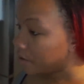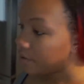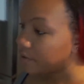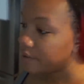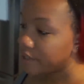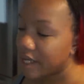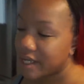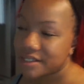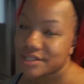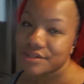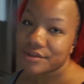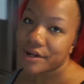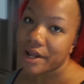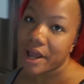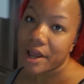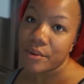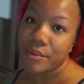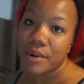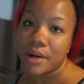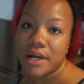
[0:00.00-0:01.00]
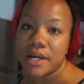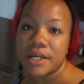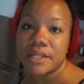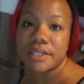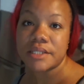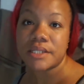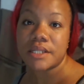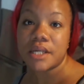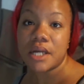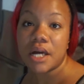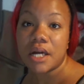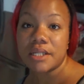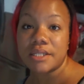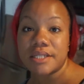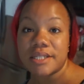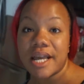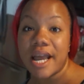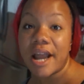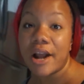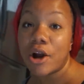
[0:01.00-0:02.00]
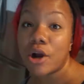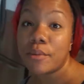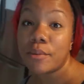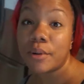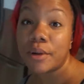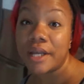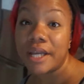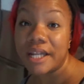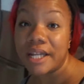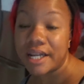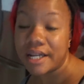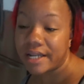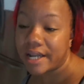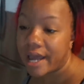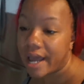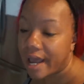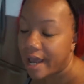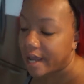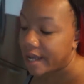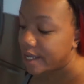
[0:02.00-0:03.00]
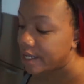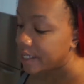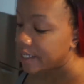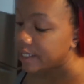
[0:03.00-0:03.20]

Yesterday was a terrible eating day.